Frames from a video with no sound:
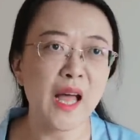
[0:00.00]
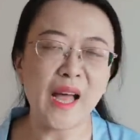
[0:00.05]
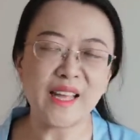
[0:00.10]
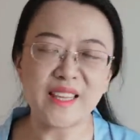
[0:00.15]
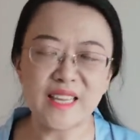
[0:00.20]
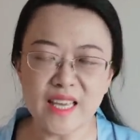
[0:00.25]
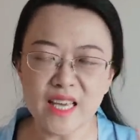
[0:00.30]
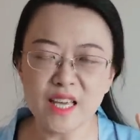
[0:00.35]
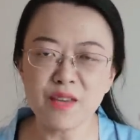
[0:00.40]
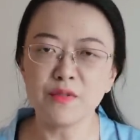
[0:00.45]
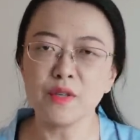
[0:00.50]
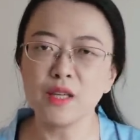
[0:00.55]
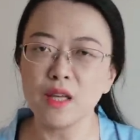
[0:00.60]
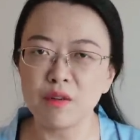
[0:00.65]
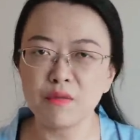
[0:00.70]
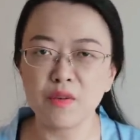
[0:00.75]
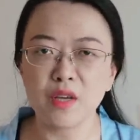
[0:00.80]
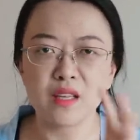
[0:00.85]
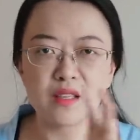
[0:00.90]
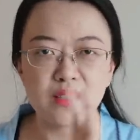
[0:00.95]
And even
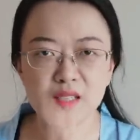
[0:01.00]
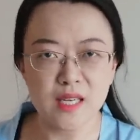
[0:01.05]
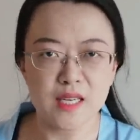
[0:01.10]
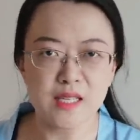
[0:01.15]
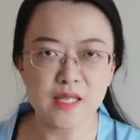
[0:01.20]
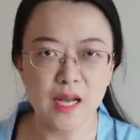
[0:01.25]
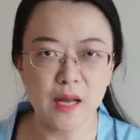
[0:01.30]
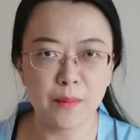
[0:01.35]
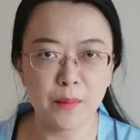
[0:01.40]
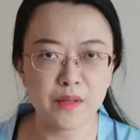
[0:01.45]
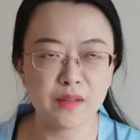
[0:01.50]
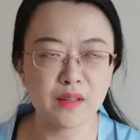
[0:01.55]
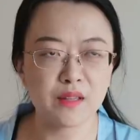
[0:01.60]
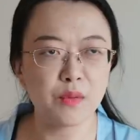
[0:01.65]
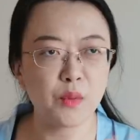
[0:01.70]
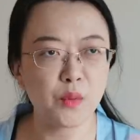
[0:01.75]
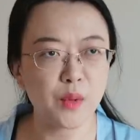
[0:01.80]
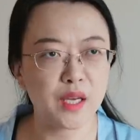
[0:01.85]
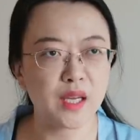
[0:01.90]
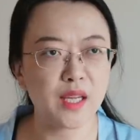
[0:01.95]
if it does happen the
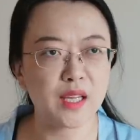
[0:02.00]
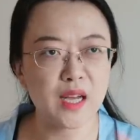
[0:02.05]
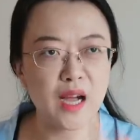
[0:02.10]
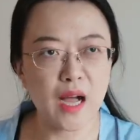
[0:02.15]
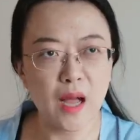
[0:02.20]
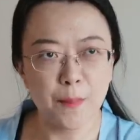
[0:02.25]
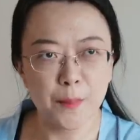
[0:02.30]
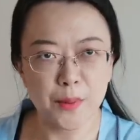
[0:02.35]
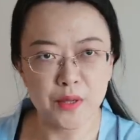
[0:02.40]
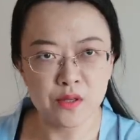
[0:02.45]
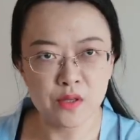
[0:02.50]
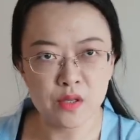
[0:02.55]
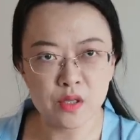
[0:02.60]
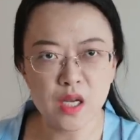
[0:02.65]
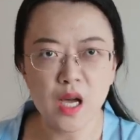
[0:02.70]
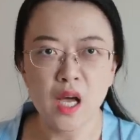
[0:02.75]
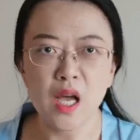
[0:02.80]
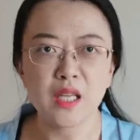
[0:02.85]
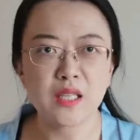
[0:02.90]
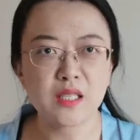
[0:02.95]
way it happens,
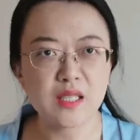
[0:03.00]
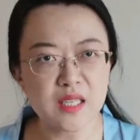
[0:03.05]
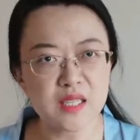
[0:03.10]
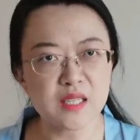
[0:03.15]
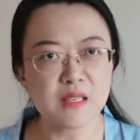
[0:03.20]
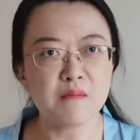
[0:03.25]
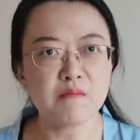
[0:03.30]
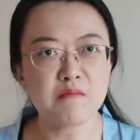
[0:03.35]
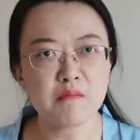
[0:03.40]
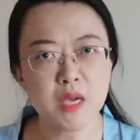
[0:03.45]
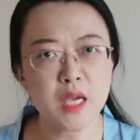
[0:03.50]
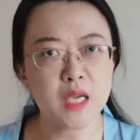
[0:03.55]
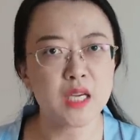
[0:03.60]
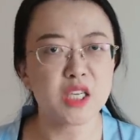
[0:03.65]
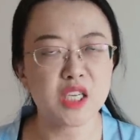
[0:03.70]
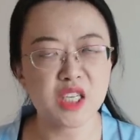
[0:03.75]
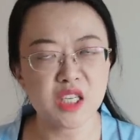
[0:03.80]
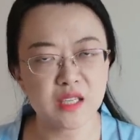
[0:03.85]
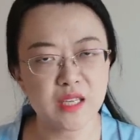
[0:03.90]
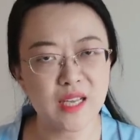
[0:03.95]
doesn't mean
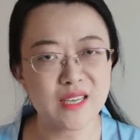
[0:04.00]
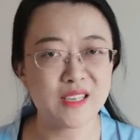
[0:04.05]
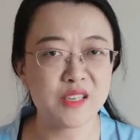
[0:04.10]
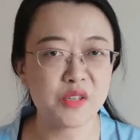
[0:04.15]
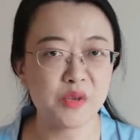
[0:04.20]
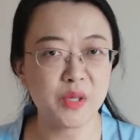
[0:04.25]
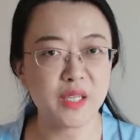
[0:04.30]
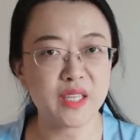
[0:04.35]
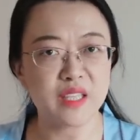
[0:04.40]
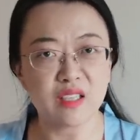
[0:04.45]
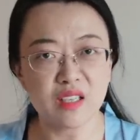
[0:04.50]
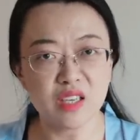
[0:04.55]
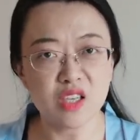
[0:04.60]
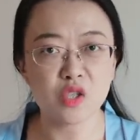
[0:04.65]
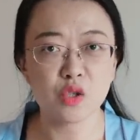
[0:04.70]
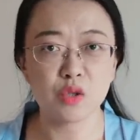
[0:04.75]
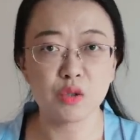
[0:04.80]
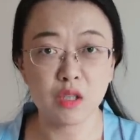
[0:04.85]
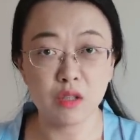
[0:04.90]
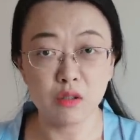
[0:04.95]
she necessarily
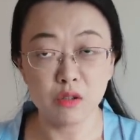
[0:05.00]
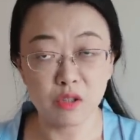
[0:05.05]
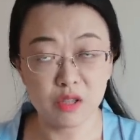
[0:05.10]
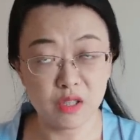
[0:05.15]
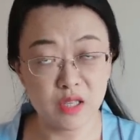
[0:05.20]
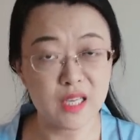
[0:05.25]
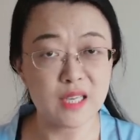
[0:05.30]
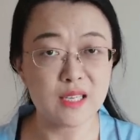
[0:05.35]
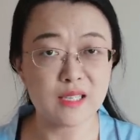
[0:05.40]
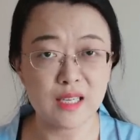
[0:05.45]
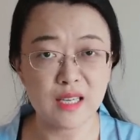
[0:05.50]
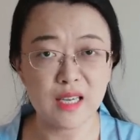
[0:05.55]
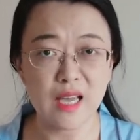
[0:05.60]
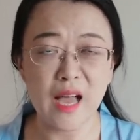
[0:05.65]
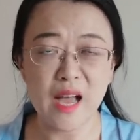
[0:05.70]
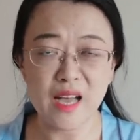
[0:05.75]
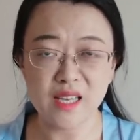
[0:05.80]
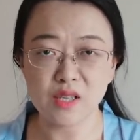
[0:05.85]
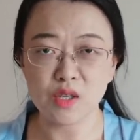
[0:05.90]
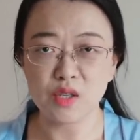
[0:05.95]
needs to go crazy,
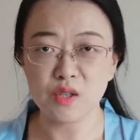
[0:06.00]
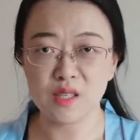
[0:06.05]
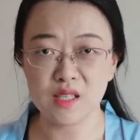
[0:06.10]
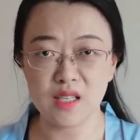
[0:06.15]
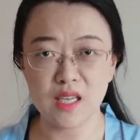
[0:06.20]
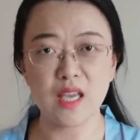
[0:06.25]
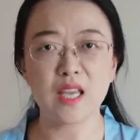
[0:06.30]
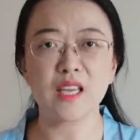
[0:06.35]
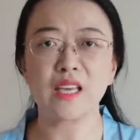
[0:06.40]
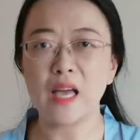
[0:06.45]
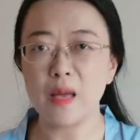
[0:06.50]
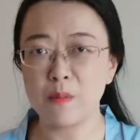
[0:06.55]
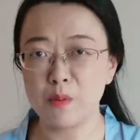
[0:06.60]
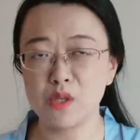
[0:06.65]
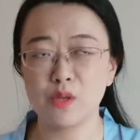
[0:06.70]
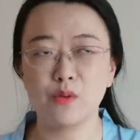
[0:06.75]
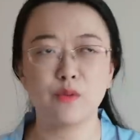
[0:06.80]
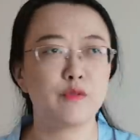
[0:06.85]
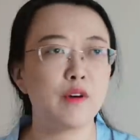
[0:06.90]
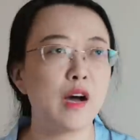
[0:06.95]
as you see in
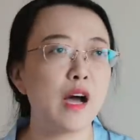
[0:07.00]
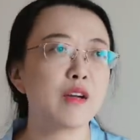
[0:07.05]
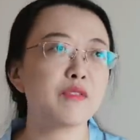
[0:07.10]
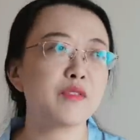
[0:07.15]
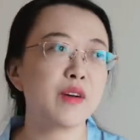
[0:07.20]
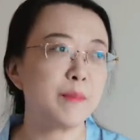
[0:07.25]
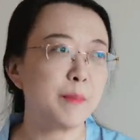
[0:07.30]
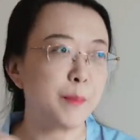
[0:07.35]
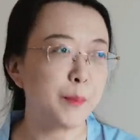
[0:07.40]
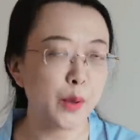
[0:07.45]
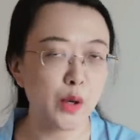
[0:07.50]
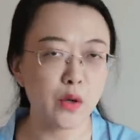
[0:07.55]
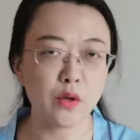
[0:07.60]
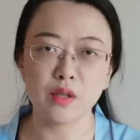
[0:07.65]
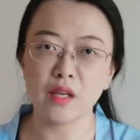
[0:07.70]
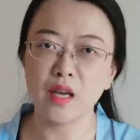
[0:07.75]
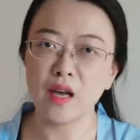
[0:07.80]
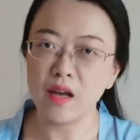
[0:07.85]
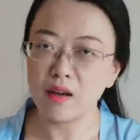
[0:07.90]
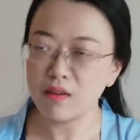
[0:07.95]
episode five, and
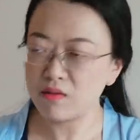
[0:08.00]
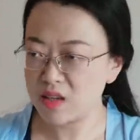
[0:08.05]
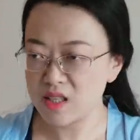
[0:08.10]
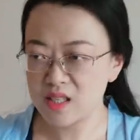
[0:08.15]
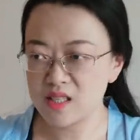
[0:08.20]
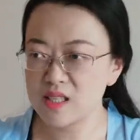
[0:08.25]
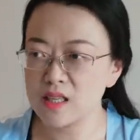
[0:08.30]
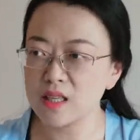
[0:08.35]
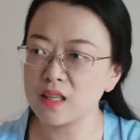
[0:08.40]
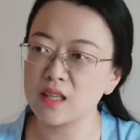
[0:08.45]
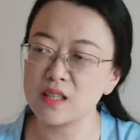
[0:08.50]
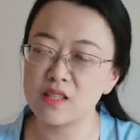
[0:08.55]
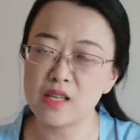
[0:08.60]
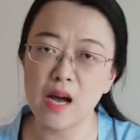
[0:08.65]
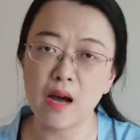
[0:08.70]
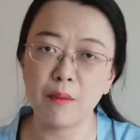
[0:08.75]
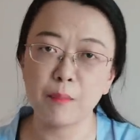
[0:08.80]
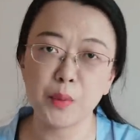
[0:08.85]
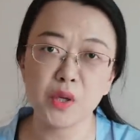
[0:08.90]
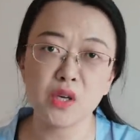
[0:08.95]
burn the city
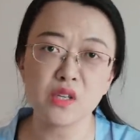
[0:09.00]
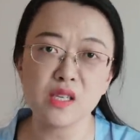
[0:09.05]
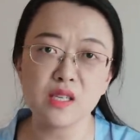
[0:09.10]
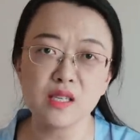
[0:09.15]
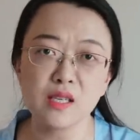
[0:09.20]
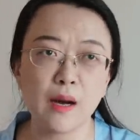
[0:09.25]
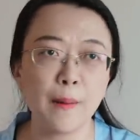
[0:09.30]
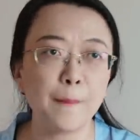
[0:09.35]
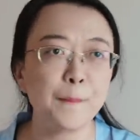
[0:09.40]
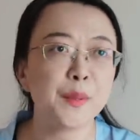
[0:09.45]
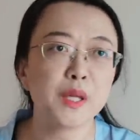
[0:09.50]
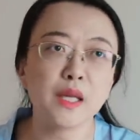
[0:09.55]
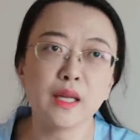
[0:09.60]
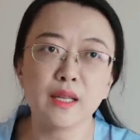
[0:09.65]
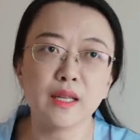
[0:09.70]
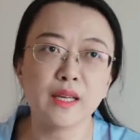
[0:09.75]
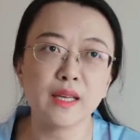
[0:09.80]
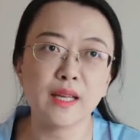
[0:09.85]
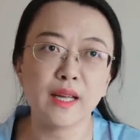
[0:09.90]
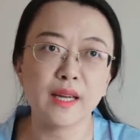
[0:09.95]
down, because it's
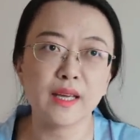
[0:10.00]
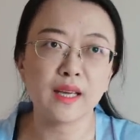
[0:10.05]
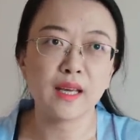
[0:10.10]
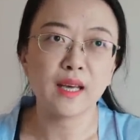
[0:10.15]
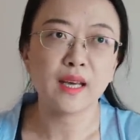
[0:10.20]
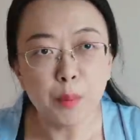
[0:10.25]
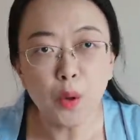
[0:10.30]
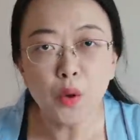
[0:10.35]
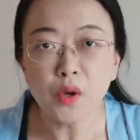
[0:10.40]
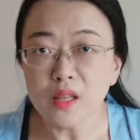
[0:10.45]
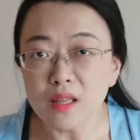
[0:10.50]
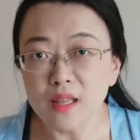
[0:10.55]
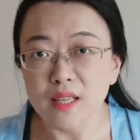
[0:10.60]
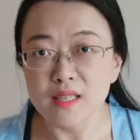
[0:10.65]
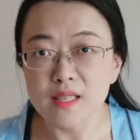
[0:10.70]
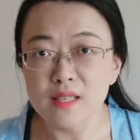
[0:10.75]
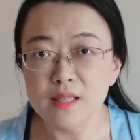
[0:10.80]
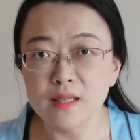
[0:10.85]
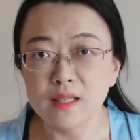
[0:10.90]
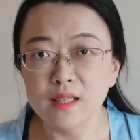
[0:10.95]
completely like
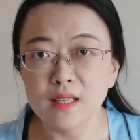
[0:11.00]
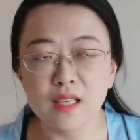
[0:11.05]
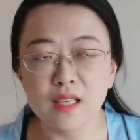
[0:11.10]
pointless.